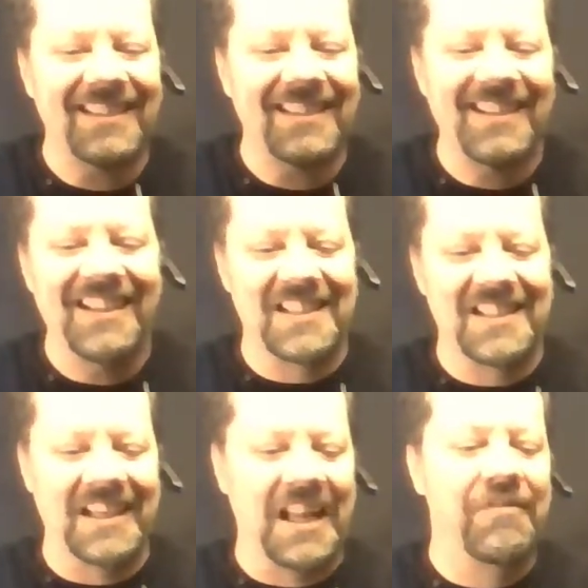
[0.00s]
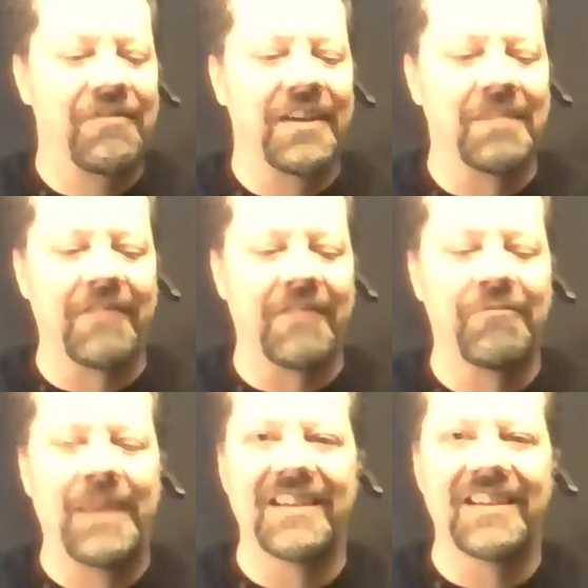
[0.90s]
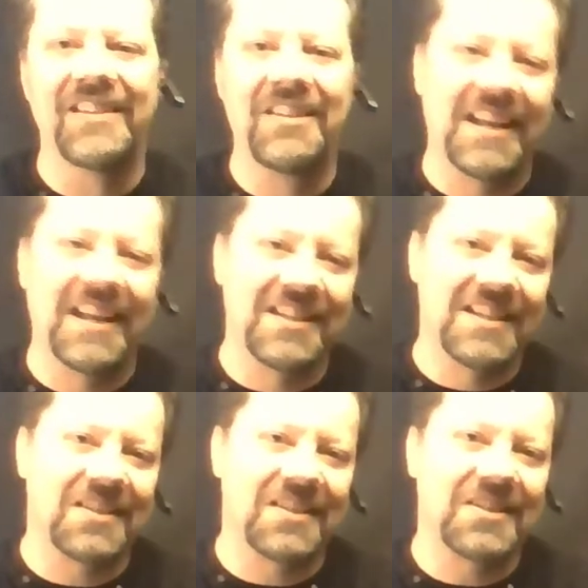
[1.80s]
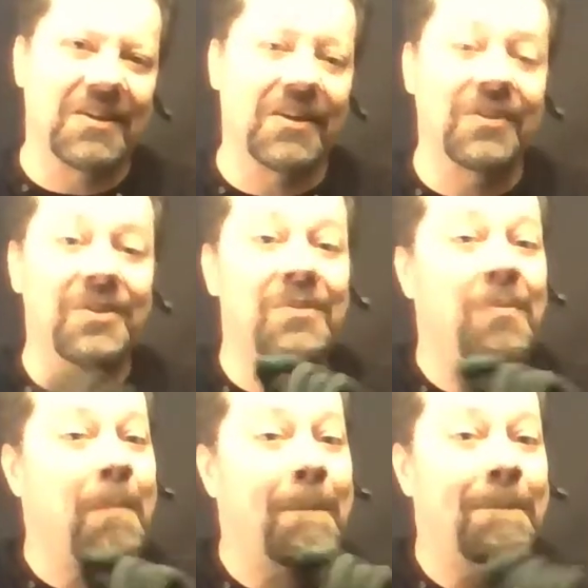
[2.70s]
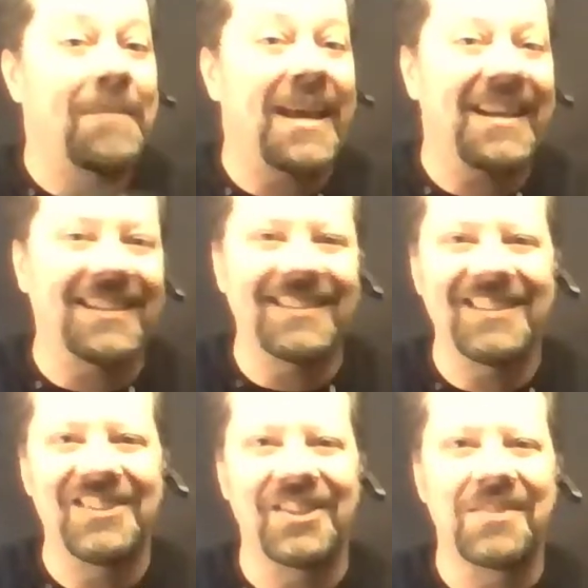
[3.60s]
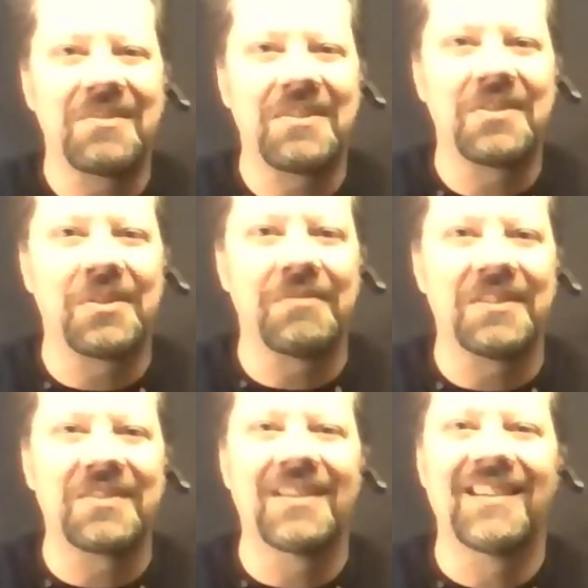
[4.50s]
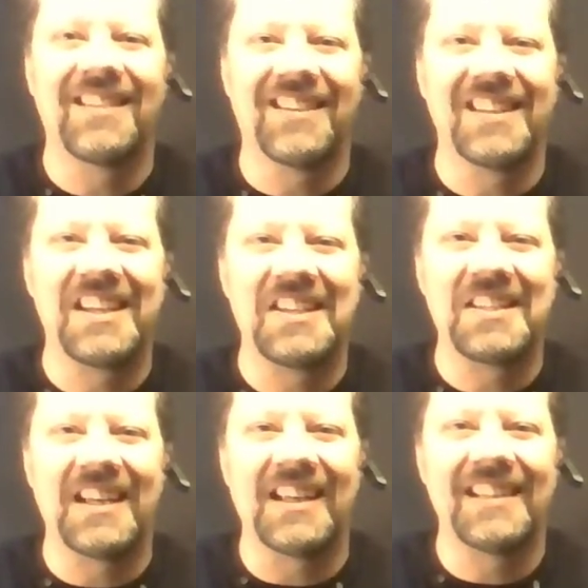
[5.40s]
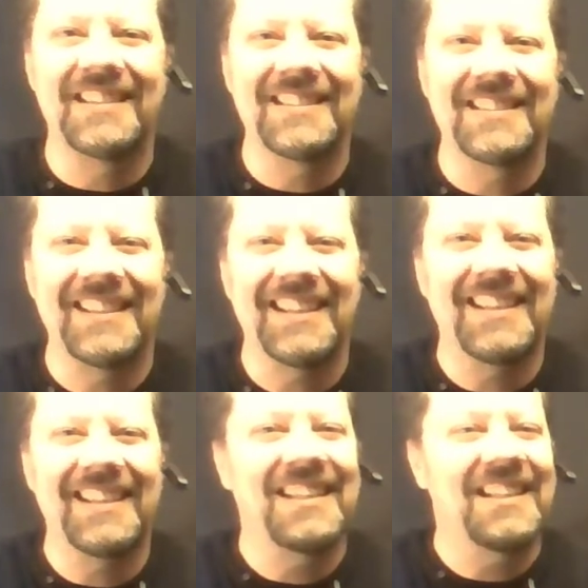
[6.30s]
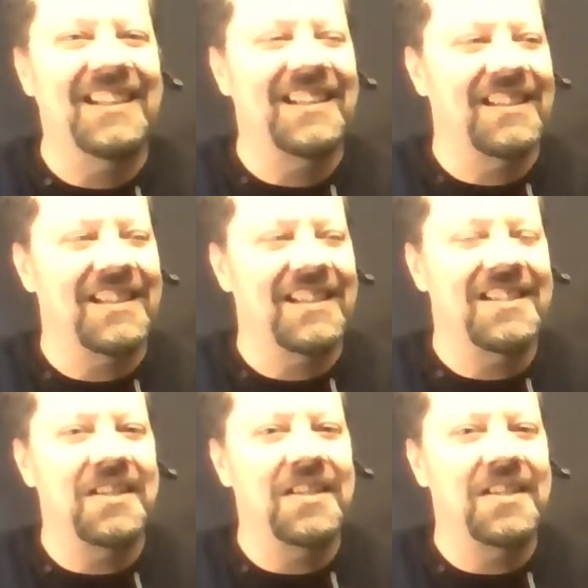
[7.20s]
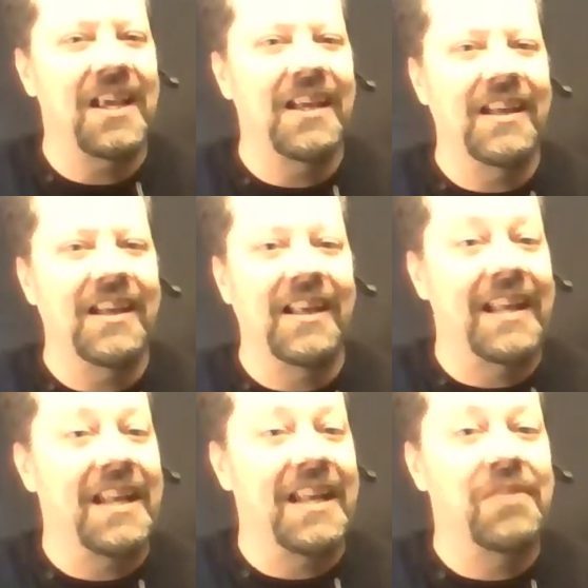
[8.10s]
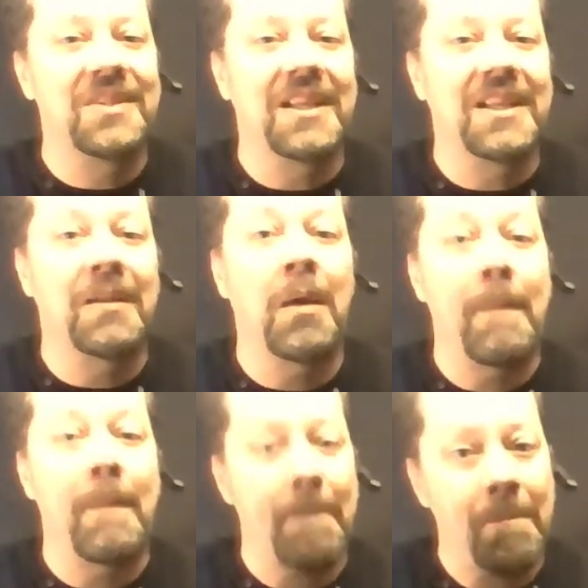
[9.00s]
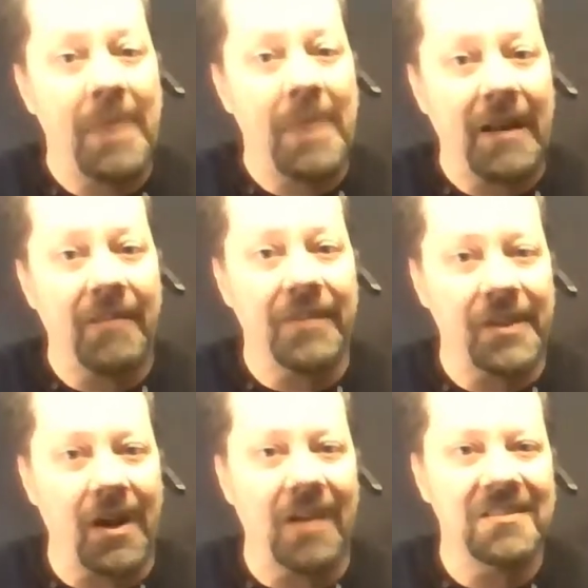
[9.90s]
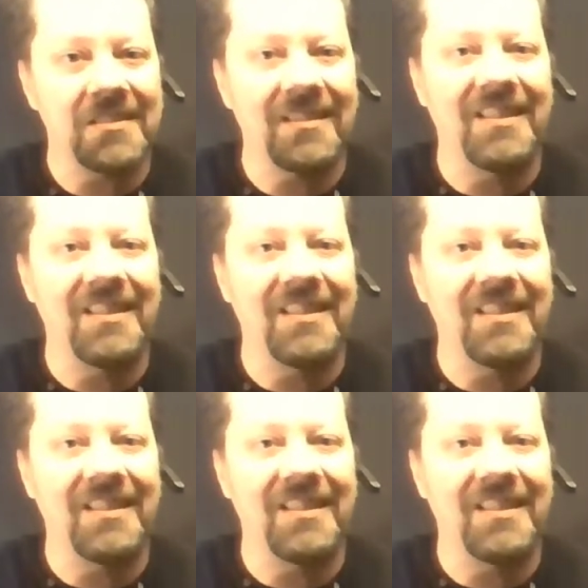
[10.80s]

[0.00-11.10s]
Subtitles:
It's an infinite amount of paint that is necessary to paint just the surface on the inside. This is an interesting paradox, the